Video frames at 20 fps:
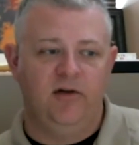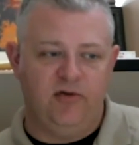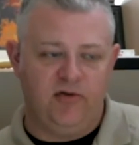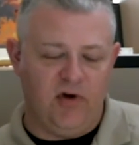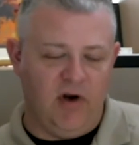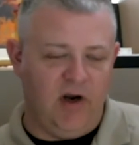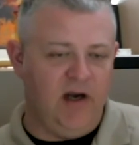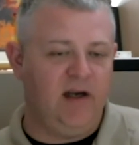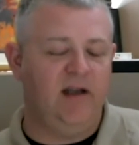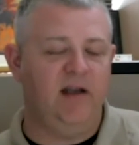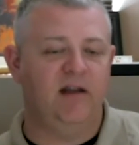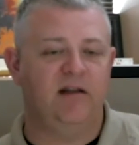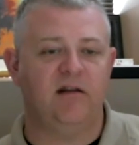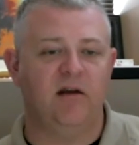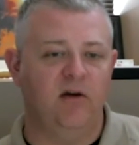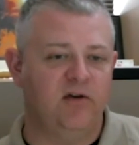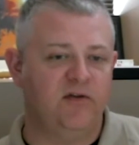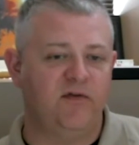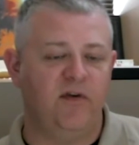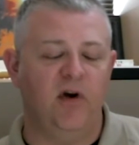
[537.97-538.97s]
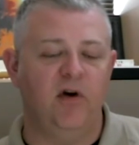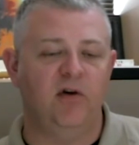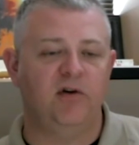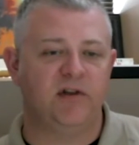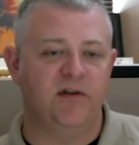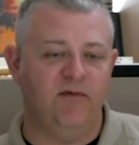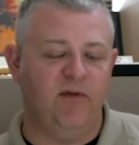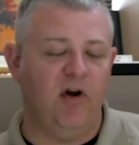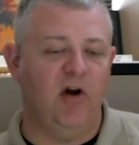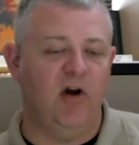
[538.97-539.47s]
Try and get those folks
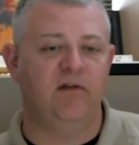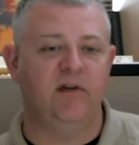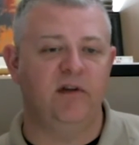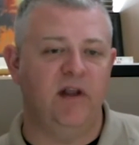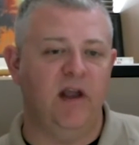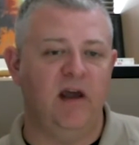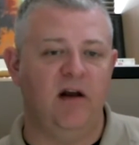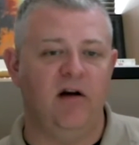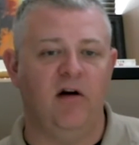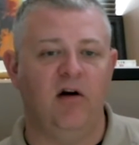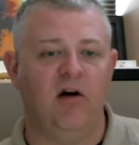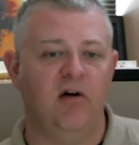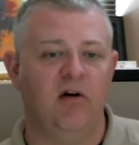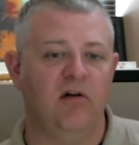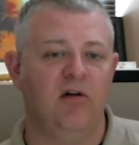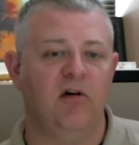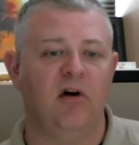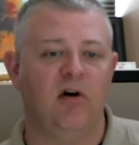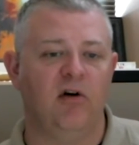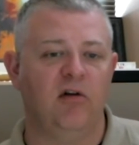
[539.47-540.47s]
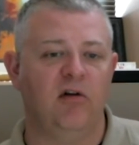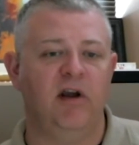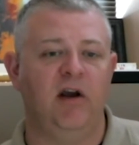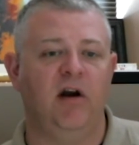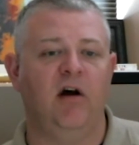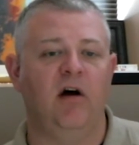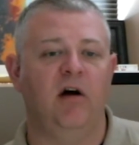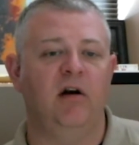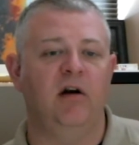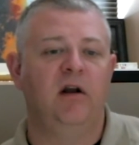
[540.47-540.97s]
involved in that early
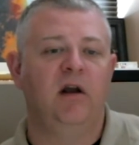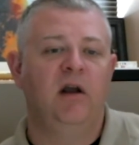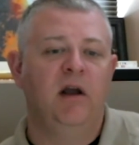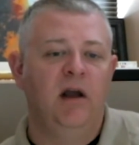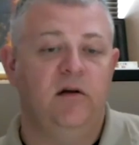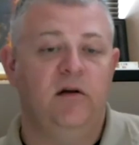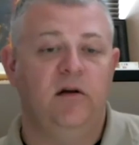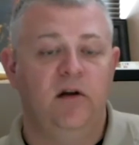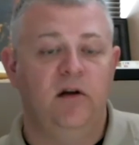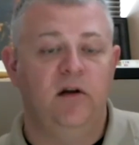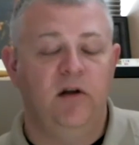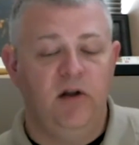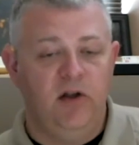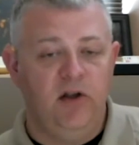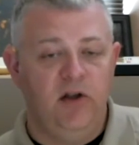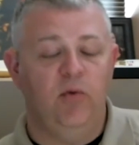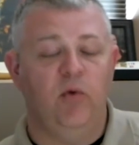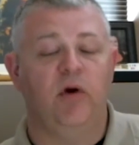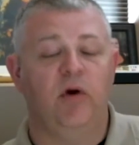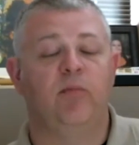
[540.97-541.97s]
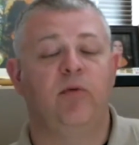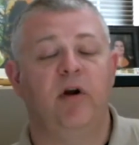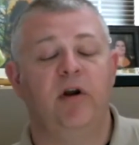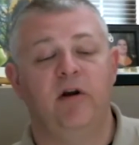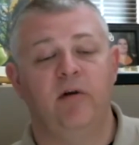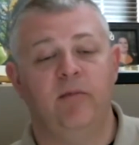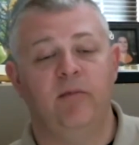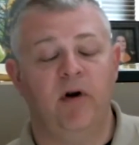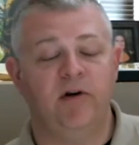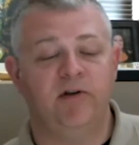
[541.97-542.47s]
on. You want to bring
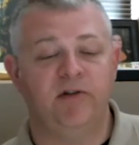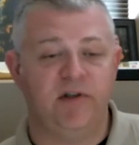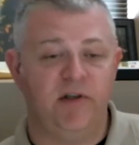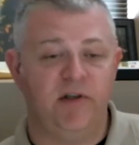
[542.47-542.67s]
your emergency